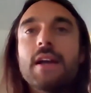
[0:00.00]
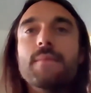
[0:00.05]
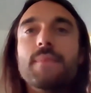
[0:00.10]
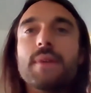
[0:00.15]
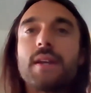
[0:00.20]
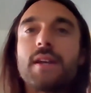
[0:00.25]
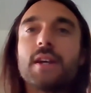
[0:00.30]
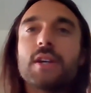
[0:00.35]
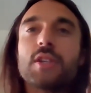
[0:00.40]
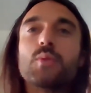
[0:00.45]

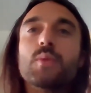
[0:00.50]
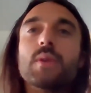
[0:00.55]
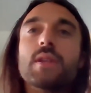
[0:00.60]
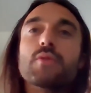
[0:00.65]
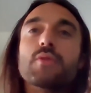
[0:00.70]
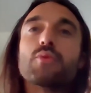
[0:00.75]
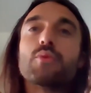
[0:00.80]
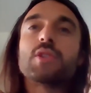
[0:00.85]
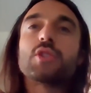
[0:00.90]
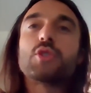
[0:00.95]
because mm. when
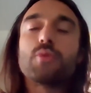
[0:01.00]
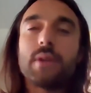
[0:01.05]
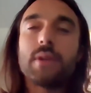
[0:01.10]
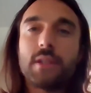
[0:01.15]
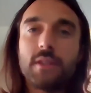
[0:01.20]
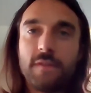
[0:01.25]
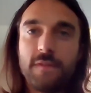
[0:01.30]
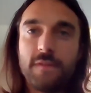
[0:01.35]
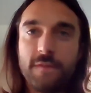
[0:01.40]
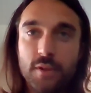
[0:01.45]
you
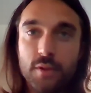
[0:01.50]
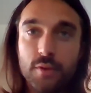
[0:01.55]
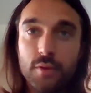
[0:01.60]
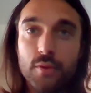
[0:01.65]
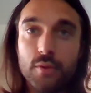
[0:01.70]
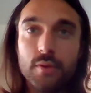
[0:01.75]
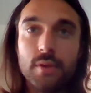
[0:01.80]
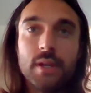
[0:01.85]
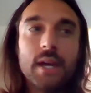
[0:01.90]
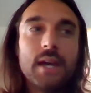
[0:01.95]
restrict
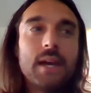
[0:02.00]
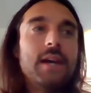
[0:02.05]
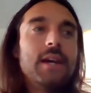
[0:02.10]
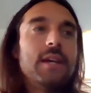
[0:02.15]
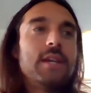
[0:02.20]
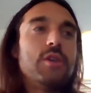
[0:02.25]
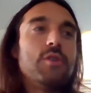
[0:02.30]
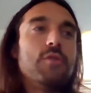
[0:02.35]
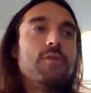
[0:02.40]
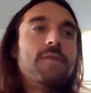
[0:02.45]
food,
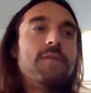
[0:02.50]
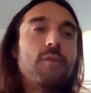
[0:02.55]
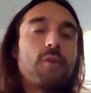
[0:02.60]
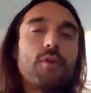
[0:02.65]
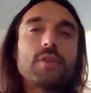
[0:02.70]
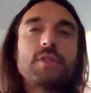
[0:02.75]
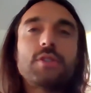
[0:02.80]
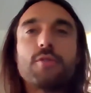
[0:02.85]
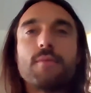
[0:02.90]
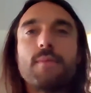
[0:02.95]
you
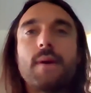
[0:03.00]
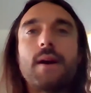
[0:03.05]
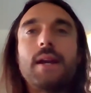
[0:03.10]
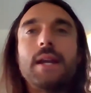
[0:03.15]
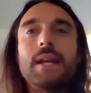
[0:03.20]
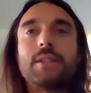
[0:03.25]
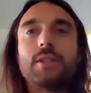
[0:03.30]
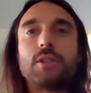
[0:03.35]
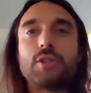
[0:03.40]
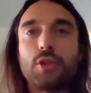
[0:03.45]
force your
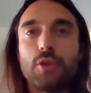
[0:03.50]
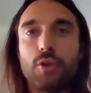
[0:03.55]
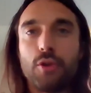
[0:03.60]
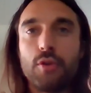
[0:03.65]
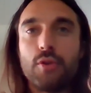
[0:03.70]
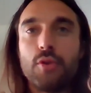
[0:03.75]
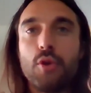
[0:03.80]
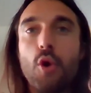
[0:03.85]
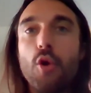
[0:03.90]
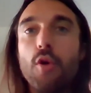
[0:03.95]
body to
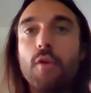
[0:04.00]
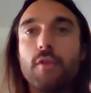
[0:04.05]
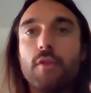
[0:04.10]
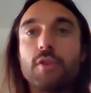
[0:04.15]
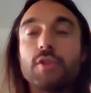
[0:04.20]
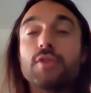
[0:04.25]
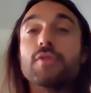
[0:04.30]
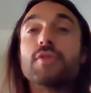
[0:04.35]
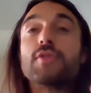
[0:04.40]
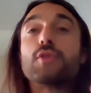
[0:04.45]
turn over
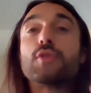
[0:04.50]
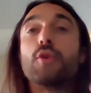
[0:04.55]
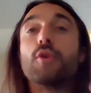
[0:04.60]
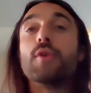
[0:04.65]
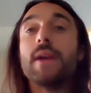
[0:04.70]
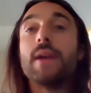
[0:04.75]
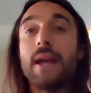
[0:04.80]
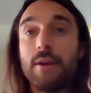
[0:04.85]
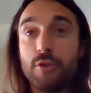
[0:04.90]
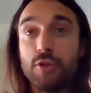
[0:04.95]
to
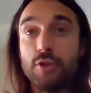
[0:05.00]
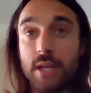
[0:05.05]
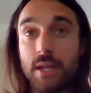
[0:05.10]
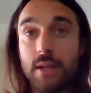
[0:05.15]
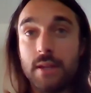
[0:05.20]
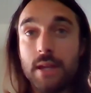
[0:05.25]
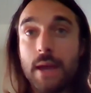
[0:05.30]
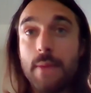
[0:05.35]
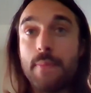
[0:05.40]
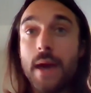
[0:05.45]
stored
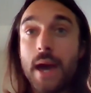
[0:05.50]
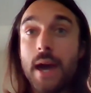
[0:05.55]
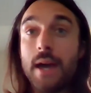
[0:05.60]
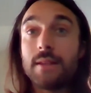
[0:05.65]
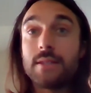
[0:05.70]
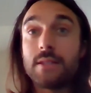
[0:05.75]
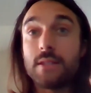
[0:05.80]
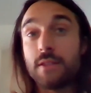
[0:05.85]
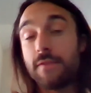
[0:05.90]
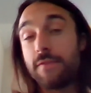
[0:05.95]
energy, and
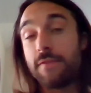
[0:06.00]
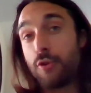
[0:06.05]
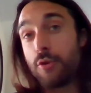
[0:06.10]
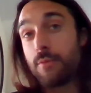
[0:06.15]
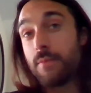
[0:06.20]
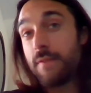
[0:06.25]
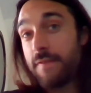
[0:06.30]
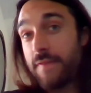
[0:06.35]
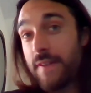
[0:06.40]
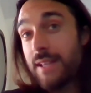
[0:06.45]
that's in the
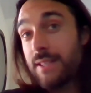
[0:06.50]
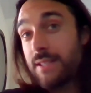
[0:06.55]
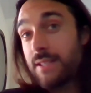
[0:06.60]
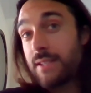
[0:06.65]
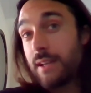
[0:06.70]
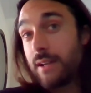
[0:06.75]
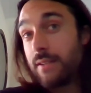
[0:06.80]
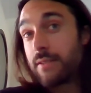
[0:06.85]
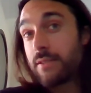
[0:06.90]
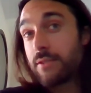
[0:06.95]
form of fat
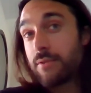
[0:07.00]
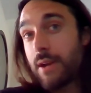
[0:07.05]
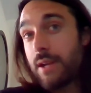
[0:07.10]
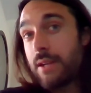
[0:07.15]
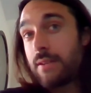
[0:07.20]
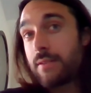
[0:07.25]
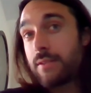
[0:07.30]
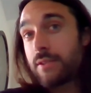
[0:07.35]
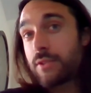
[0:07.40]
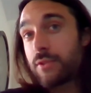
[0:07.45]
cells,
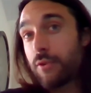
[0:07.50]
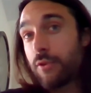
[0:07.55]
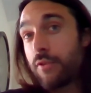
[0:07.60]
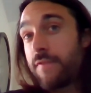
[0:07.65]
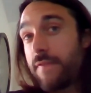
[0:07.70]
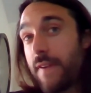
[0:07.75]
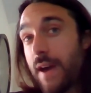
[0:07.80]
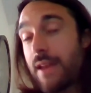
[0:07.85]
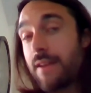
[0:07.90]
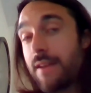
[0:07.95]
right?
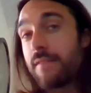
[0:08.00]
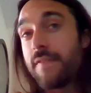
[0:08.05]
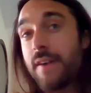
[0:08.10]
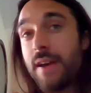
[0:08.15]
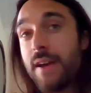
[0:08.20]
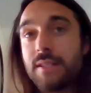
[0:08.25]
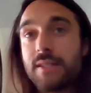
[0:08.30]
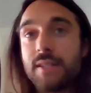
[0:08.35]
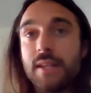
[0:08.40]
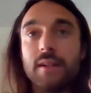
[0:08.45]
Stored fat and
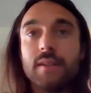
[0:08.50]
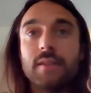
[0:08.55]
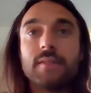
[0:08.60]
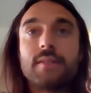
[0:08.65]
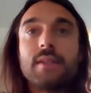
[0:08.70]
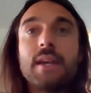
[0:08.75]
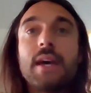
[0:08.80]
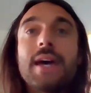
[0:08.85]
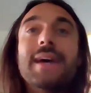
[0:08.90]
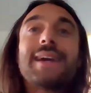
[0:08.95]
fat
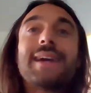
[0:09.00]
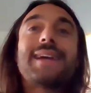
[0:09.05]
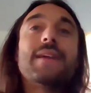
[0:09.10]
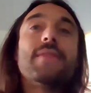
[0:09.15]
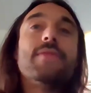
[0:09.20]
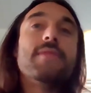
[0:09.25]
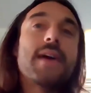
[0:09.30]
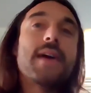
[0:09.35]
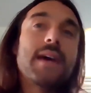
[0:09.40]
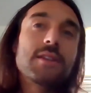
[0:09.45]
cells
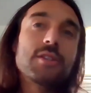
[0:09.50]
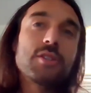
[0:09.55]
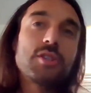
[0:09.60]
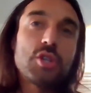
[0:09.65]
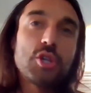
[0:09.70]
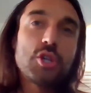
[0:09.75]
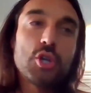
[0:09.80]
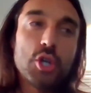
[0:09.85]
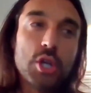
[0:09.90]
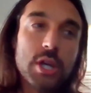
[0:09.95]
can then
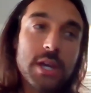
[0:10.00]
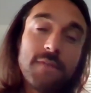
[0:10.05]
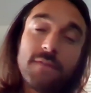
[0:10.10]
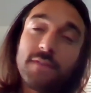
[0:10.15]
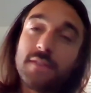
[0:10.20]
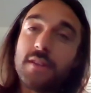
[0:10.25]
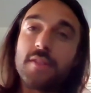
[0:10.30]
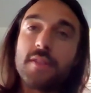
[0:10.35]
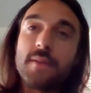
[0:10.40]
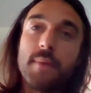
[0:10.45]

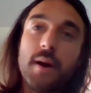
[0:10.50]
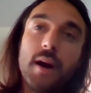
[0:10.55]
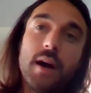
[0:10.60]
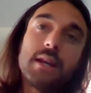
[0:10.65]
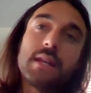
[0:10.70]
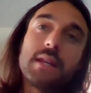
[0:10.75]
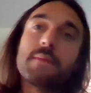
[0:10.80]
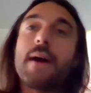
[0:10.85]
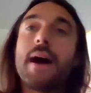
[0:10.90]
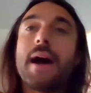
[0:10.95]
shift the
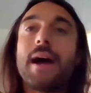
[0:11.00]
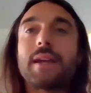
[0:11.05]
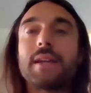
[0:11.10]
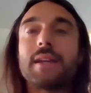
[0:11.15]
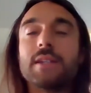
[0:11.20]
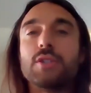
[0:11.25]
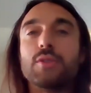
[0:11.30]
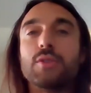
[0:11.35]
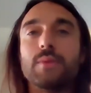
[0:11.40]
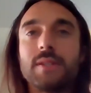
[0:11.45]
body back
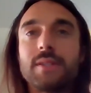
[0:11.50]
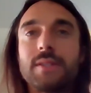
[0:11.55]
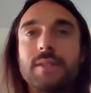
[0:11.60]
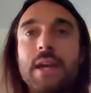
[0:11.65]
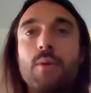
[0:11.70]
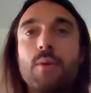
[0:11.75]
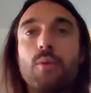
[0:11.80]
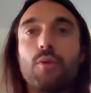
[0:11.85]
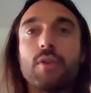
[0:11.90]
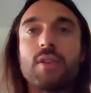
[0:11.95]
into a
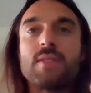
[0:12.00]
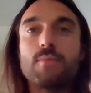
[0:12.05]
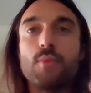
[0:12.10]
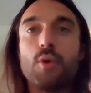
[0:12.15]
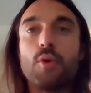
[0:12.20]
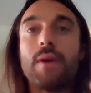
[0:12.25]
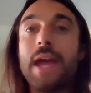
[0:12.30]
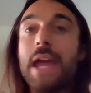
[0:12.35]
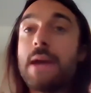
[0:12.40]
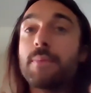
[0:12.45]
state where it's
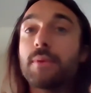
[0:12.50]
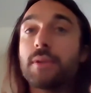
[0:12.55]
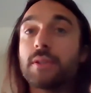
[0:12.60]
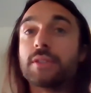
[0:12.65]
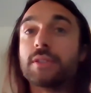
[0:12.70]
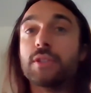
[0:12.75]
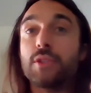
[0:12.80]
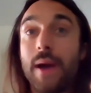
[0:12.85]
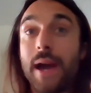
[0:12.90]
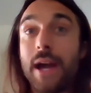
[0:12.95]
more able
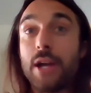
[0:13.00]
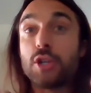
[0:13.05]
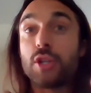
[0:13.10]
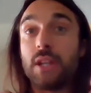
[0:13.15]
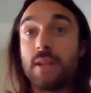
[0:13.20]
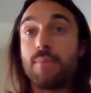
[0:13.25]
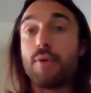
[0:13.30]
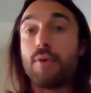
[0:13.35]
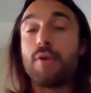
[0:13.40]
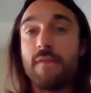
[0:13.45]
to
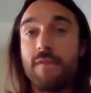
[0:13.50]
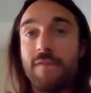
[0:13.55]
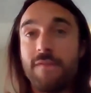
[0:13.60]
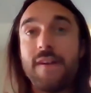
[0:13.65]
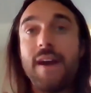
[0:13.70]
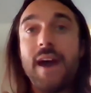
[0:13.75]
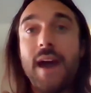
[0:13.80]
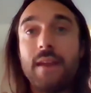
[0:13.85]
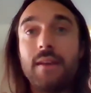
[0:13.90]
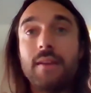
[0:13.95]
actually burn
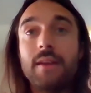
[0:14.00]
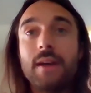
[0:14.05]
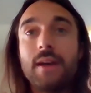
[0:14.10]
fat